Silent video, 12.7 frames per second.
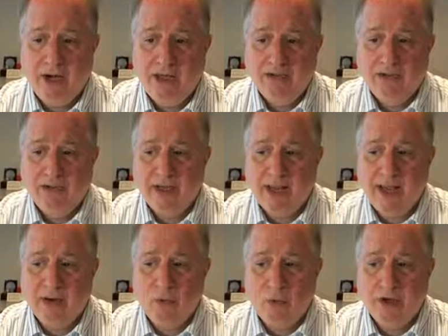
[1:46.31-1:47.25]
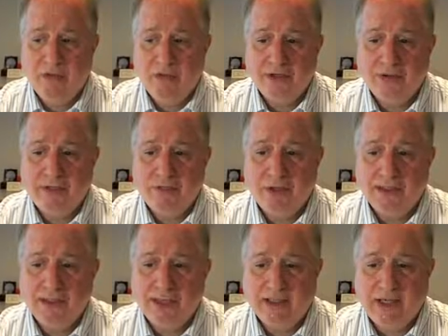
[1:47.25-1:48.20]
to look at what are the treatments
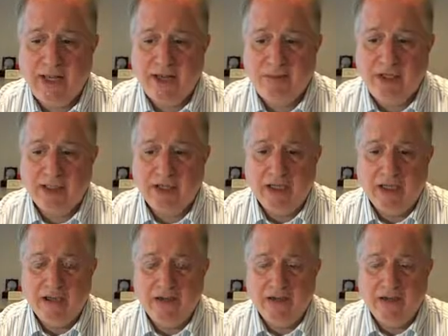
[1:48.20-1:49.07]
that can be done